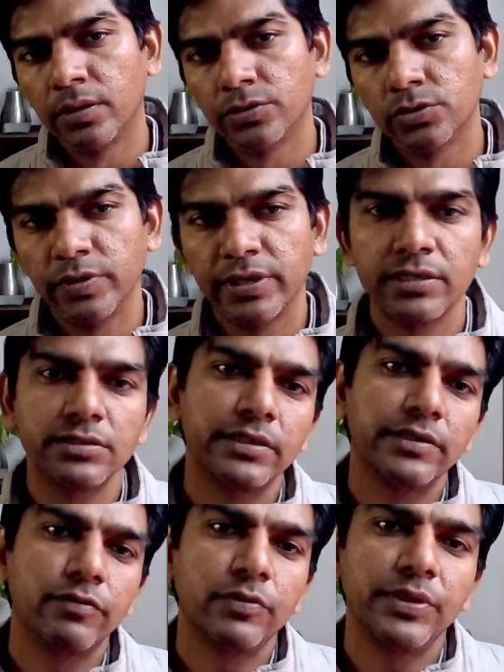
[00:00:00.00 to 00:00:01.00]
So we can say
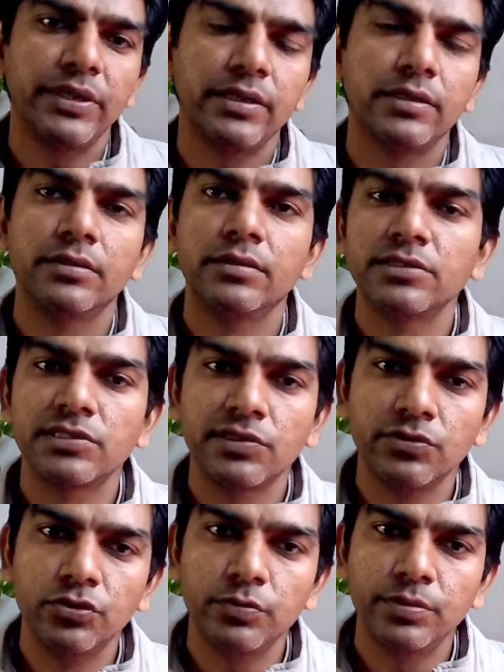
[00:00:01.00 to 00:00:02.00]
it will be the
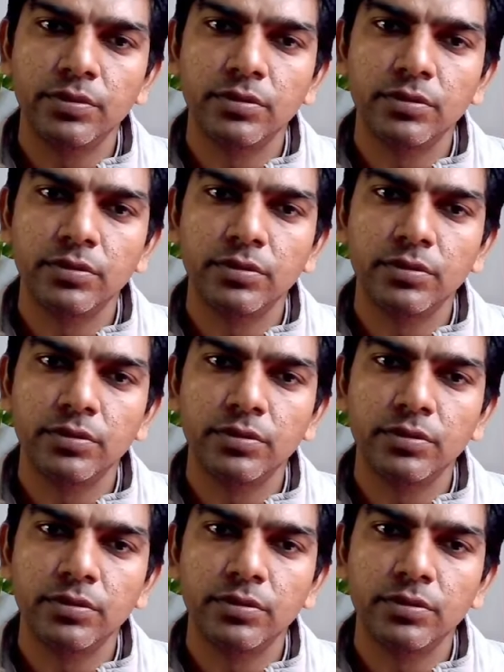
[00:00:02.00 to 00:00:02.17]
slope